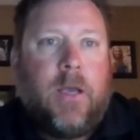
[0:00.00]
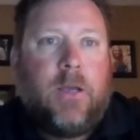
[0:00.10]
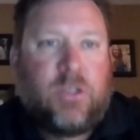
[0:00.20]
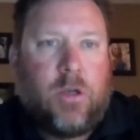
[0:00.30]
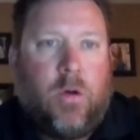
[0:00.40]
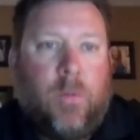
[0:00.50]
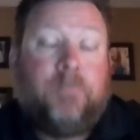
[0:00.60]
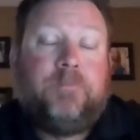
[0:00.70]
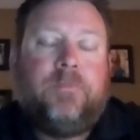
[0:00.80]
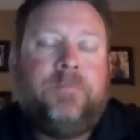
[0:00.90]
So
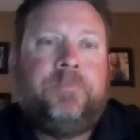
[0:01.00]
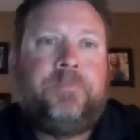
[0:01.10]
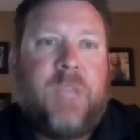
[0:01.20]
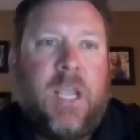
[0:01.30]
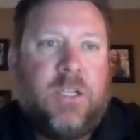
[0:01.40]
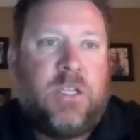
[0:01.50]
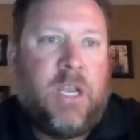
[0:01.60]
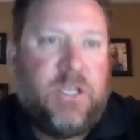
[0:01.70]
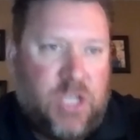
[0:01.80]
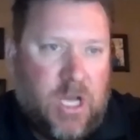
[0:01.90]

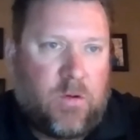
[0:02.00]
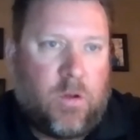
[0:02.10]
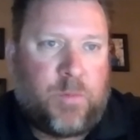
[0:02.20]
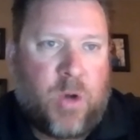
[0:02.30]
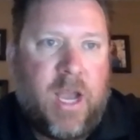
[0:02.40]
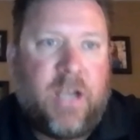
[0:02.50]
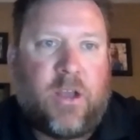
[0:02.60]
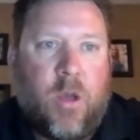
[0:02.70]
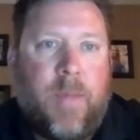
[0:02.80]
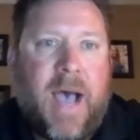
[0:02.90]
in general, Brian, to
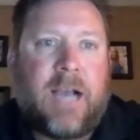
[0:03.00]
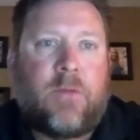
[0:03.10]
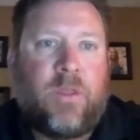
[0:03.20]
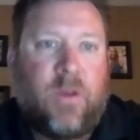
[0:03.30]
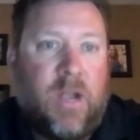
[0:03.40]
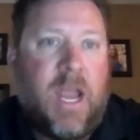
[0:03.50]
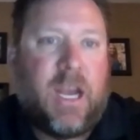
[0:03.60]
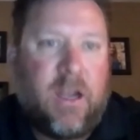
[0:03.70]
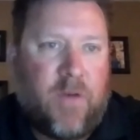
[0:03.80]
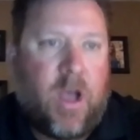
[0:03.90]
go back with your
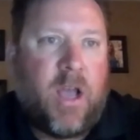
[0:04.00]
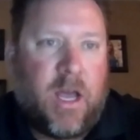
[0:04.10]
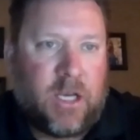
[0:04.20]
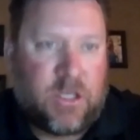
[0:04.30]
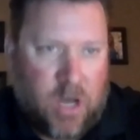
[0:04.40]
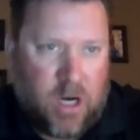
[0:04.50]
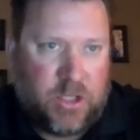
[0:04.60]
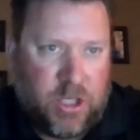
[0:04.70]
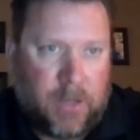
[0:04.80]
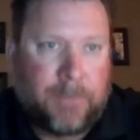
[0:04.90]
negative ionic
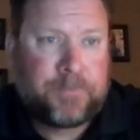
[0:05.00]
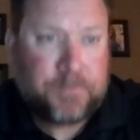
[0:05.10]
charge here,